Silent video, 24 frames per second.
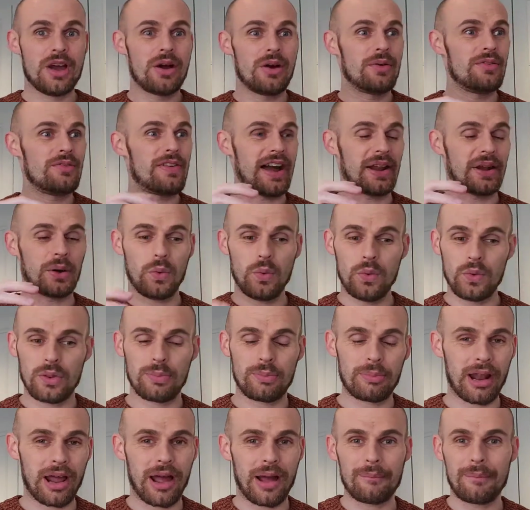We've had all the
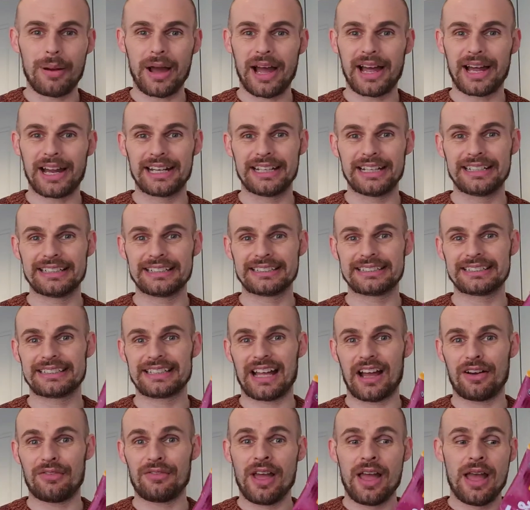Plant Pioneers
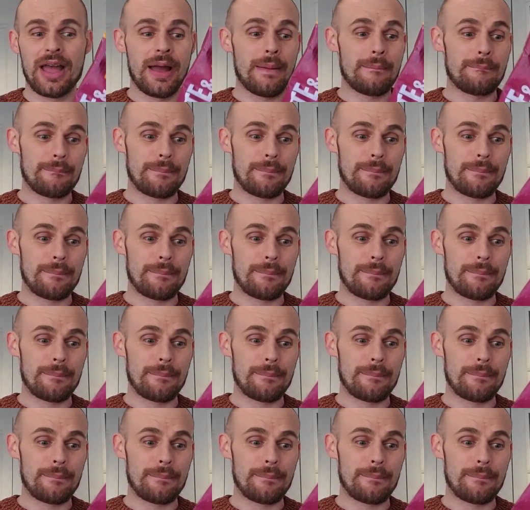stuff,